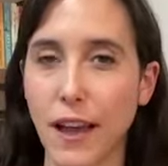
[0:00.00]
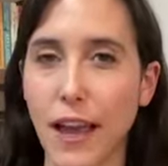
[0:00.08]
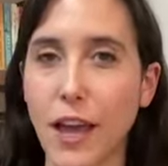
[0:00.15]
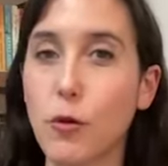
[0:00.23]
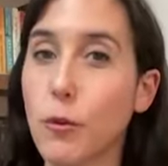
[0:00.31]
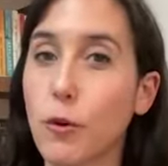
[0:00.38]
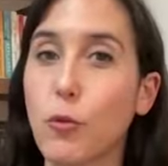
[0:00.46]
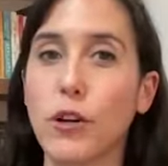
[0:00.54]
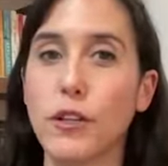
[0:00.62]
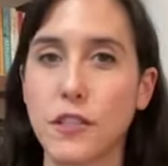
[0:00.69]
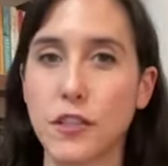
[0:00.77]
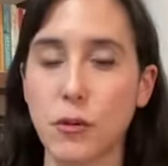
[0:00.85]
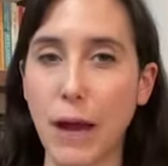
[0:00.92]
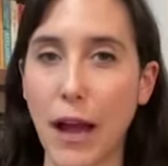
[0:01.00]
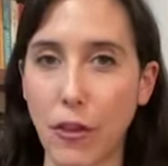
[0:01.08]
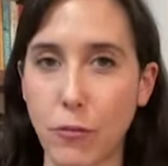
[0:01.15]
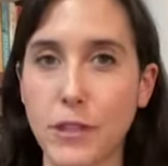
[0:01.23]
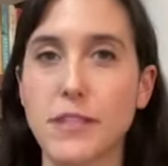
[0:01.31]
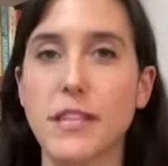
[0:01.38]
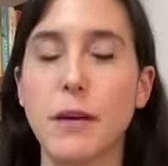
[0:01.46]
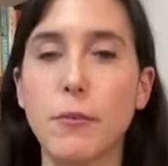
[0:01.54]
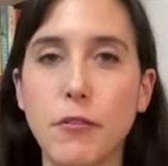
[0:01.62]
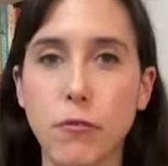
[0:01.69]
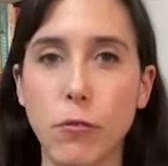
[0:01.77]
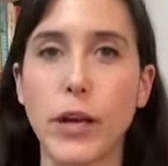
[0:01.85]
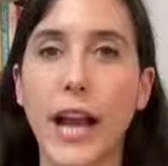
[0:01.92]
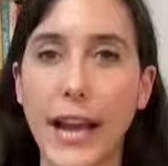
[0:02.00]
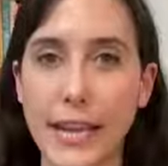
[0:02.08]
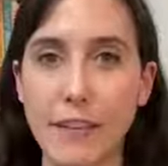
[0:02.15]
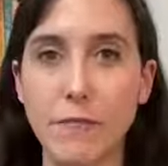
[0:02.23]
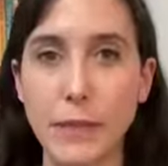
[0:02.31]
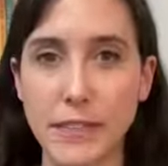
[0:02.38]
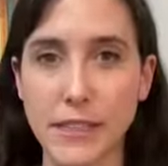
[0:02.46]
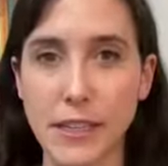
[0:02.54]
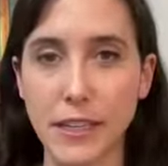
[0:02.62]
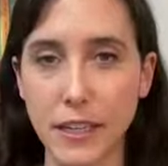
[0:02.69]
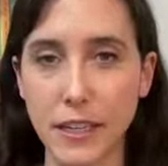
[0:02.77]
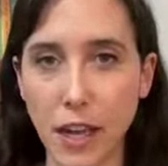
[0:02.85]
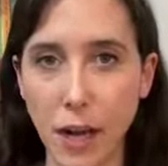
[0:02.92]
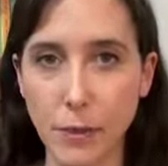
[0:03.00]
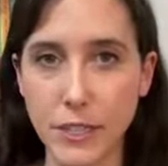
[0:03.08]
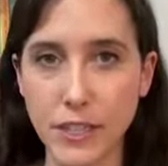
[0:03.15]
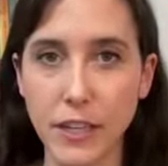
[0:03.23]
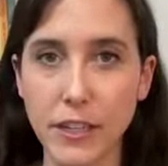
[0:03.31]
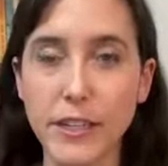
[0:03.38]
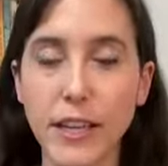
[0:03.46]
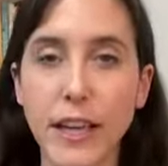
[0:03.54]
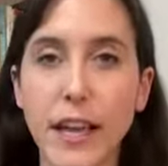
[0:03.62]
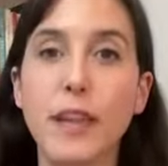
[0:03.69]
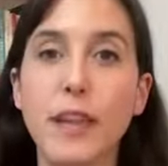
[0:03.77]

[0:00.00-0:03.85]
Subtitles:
I don't put words in your mouth, but some of what I have been seeing in commentary,